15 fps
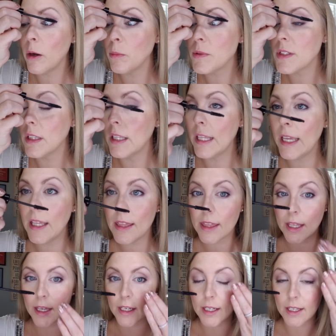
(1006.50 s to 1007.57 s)

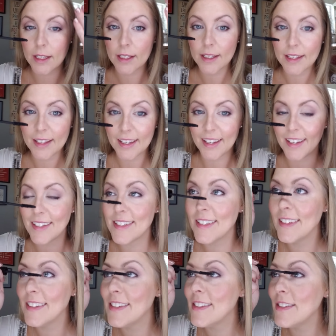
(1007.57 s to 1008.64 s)
lengthen it
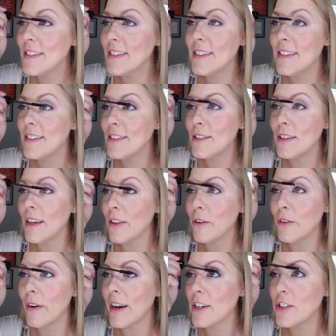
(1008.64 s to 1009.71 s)
to the other
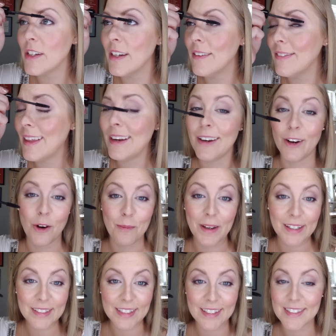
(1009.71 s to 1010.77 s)
direction. If that at all
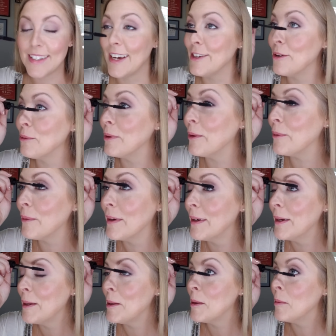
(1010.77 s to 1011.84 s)
makes sense, I don't know,
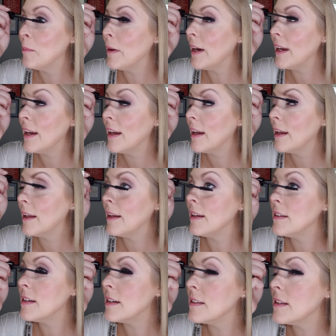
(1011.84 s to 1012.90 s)
but it
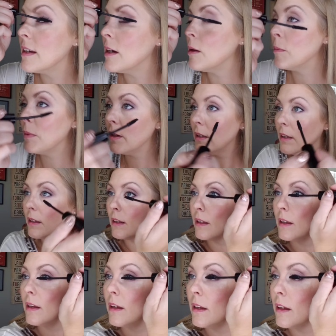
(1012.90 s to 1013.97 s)
does help.
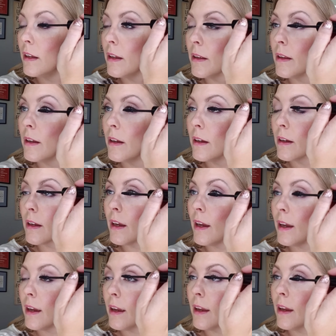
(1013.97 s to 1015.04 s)

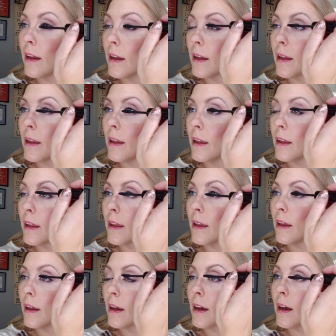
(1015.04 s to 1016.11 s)
Okay.
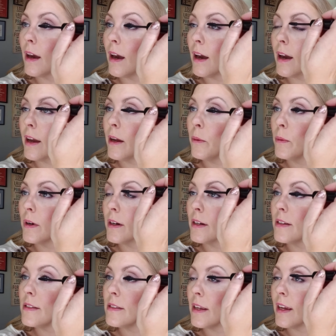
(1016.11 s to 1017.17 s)
I
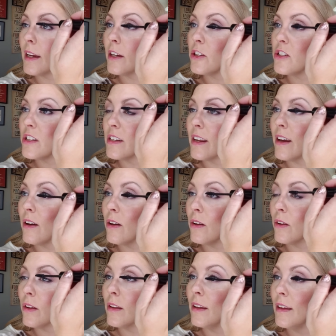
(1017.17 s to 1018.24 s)
was a
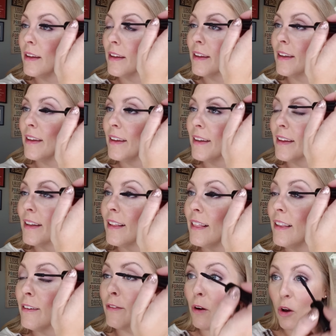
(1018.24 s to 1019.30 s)
Chanel
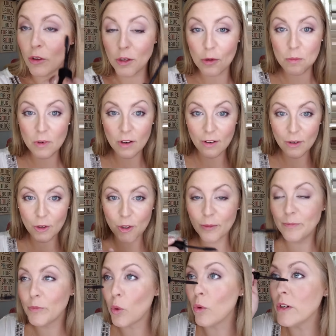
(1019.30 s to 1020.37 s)
Le Volume girl
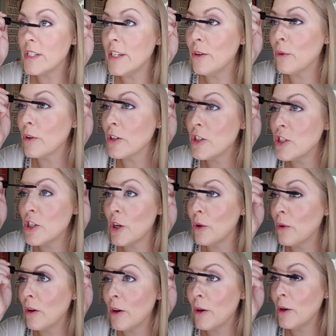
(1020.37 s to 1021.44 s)
or Dior Show
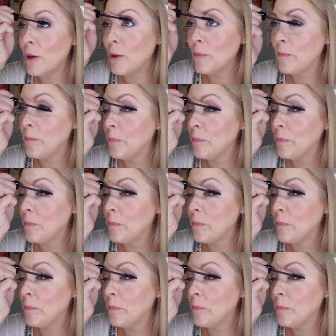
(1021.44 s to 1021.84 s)
girl.